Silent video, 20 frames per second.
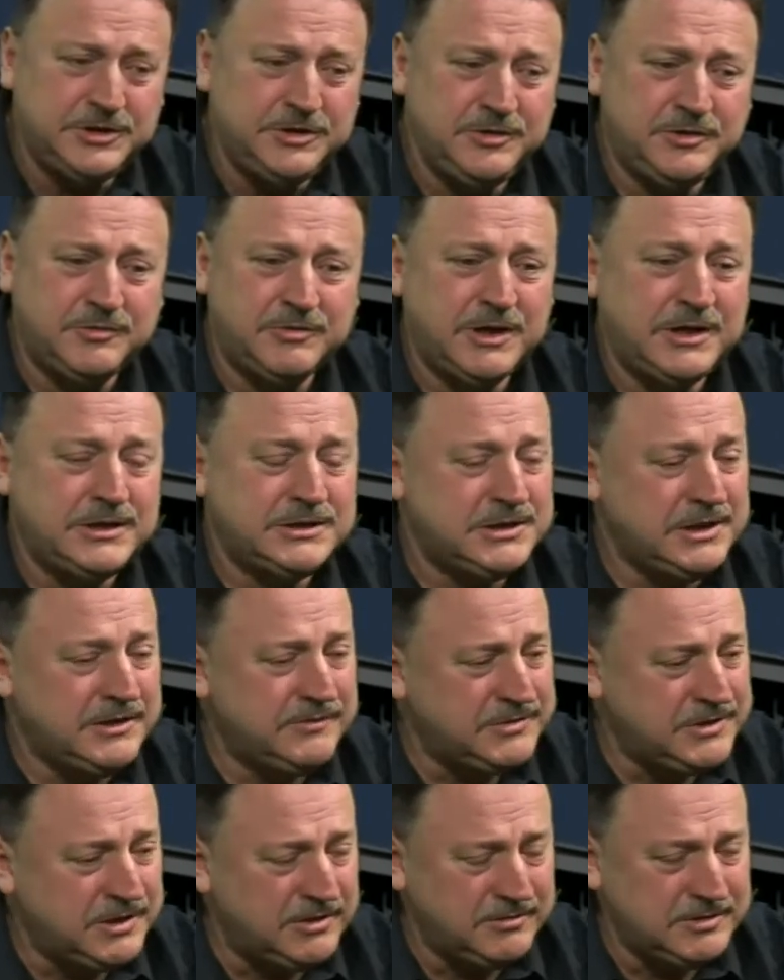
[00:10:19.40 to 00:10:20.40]
youth rates. They've
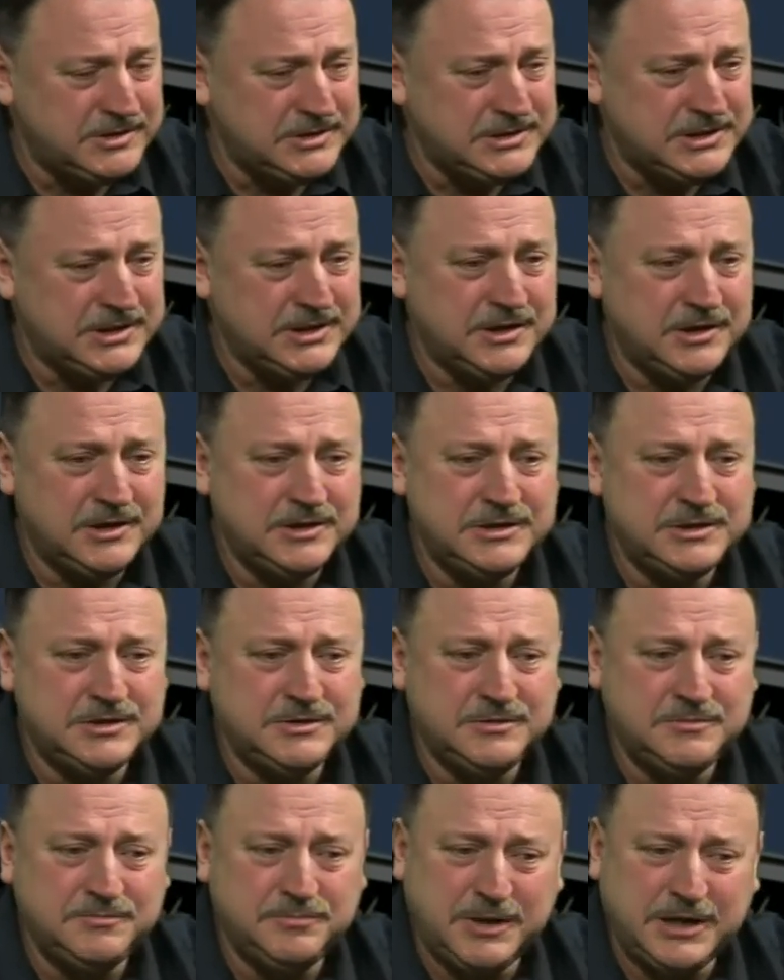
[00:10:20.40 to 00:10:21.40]
told us they're going
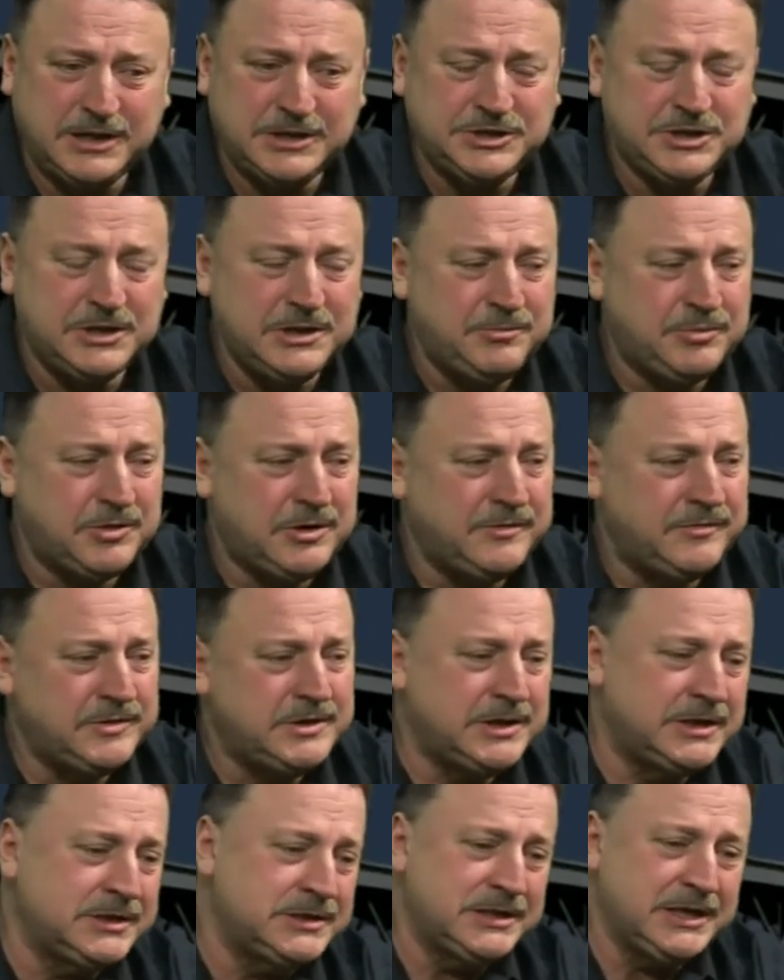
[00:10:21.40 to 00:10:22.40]
to partially
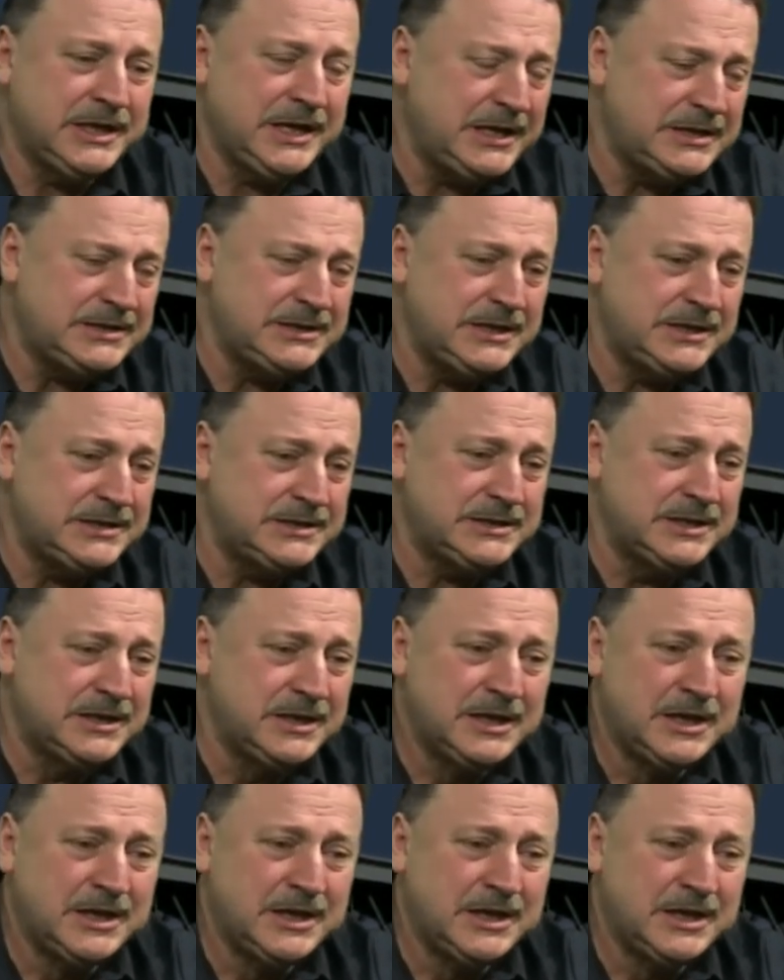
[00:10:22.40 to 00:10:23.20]
privatise the assets.